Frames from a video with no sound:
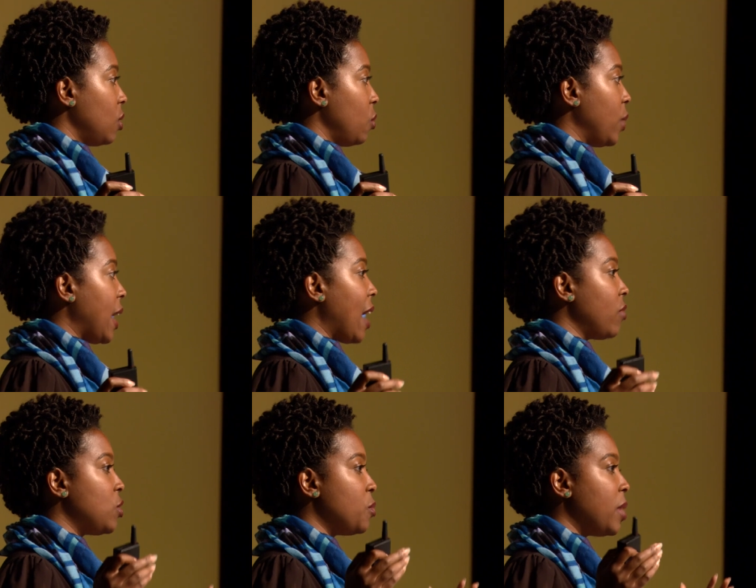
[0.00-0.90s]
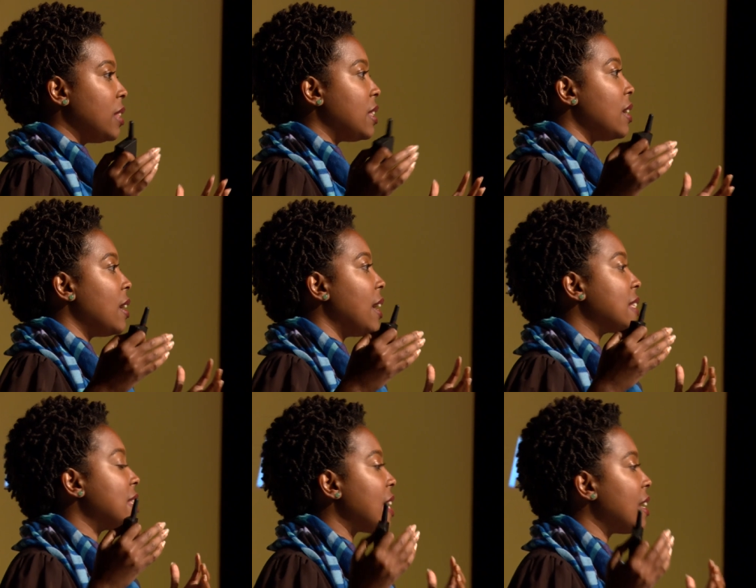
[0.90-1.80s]
We have to, the
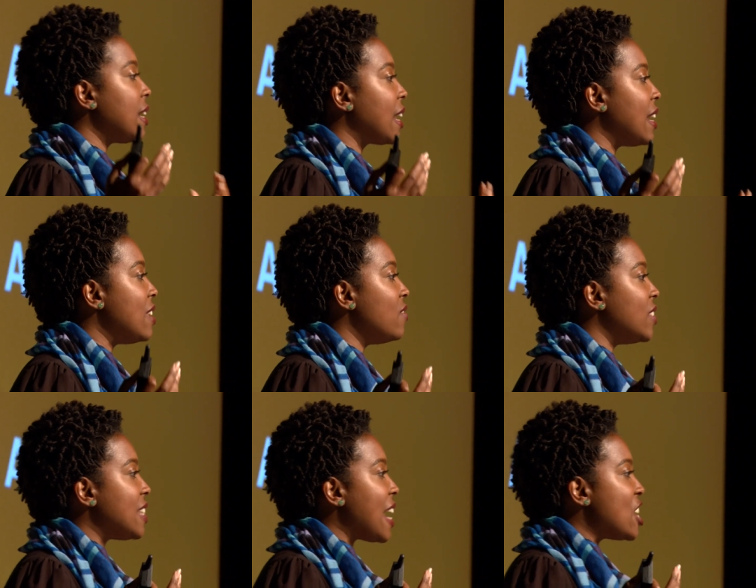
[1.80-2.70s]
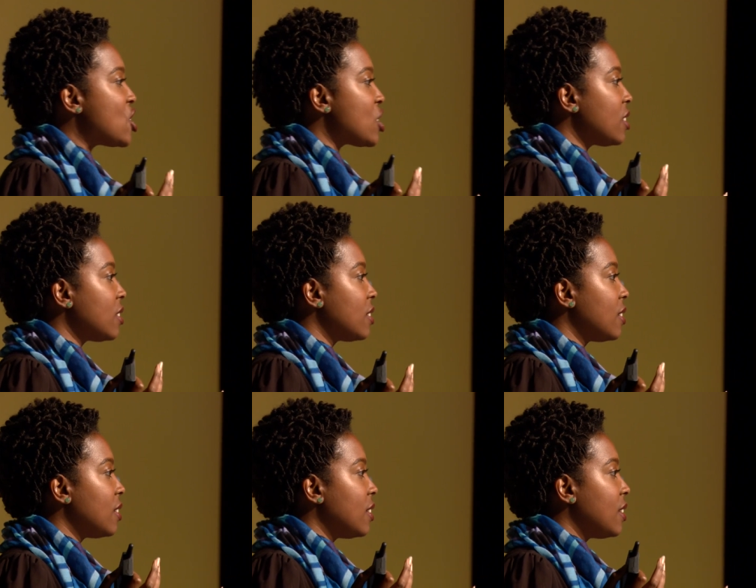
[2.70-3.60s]
extending an invitation
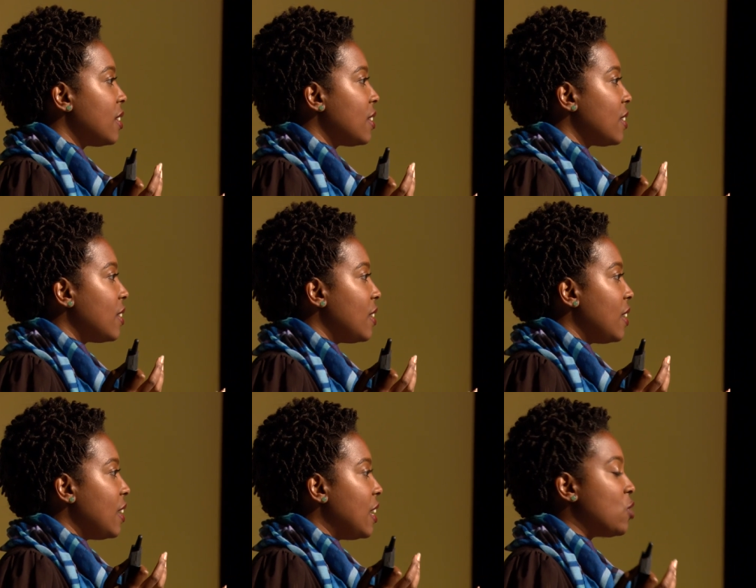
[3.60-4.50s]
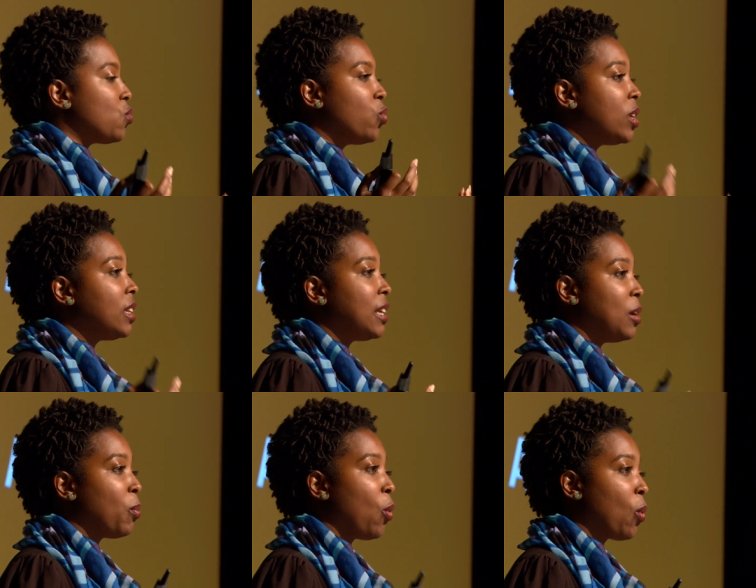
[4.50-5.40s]
is really
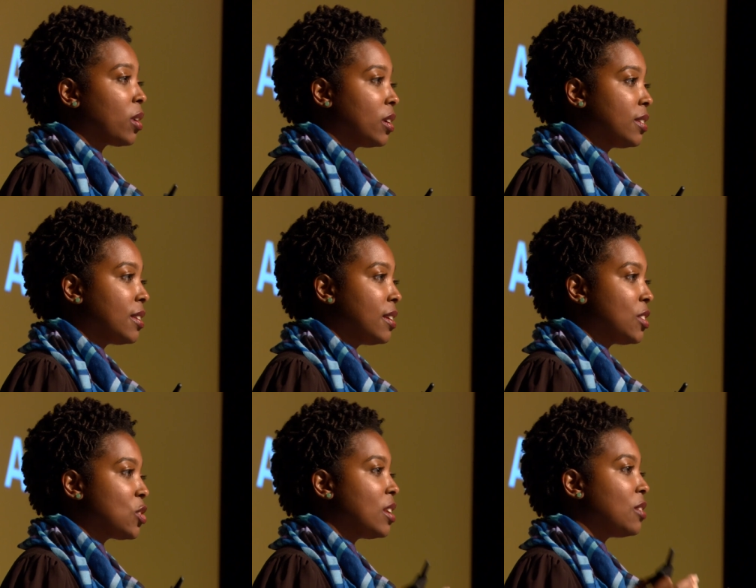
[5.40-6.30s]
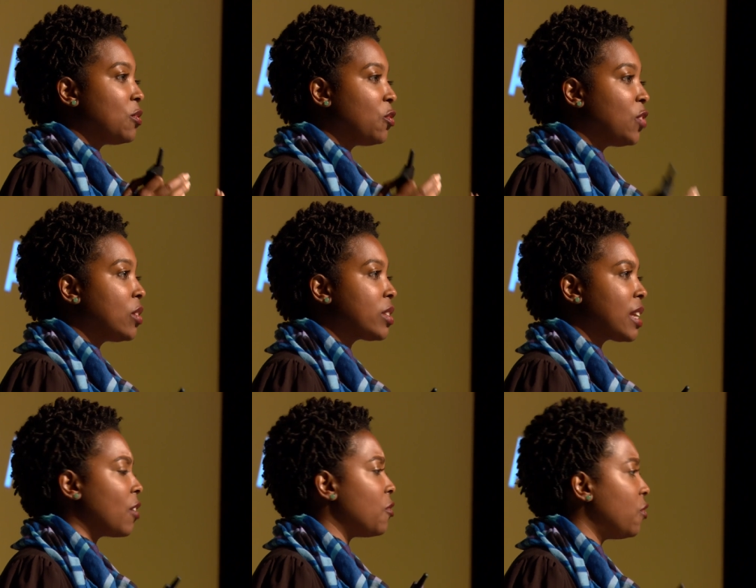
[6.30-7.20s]
important so that it feels
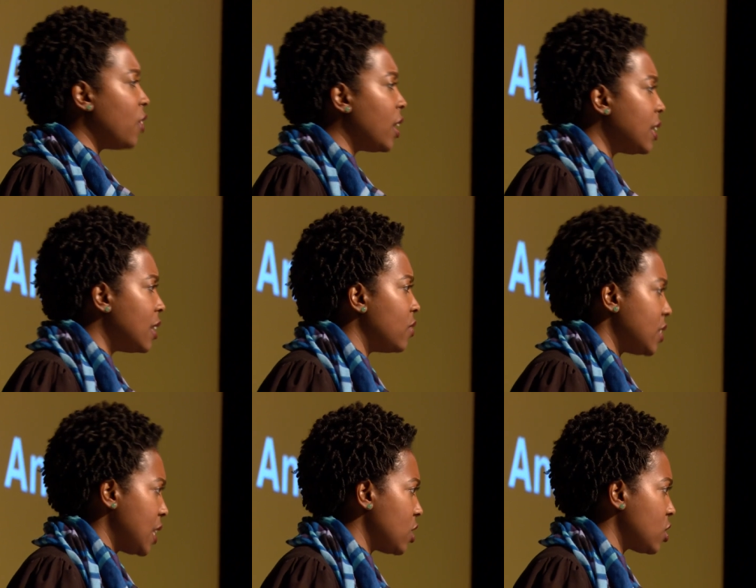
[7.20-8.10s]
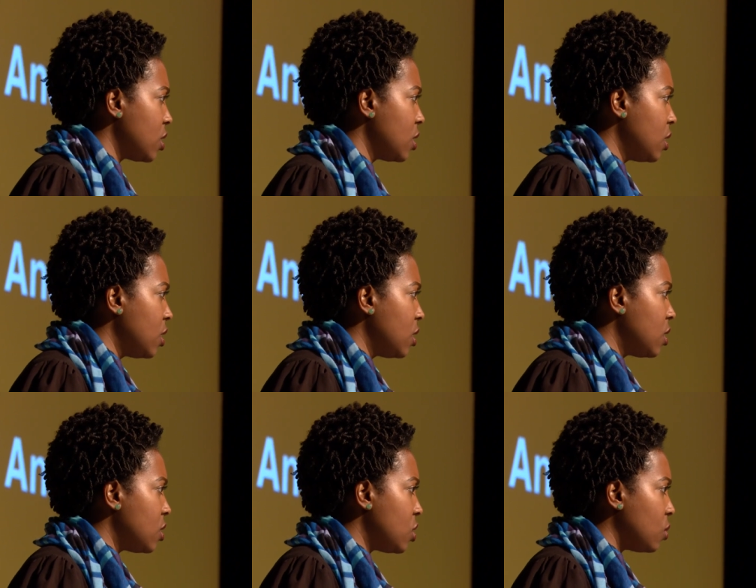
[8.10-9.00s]
like a fun invitation,
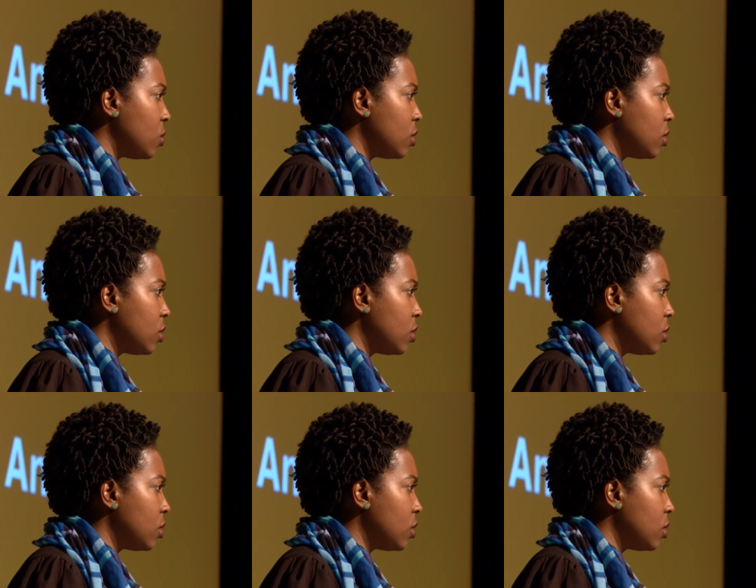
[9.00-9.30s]
too.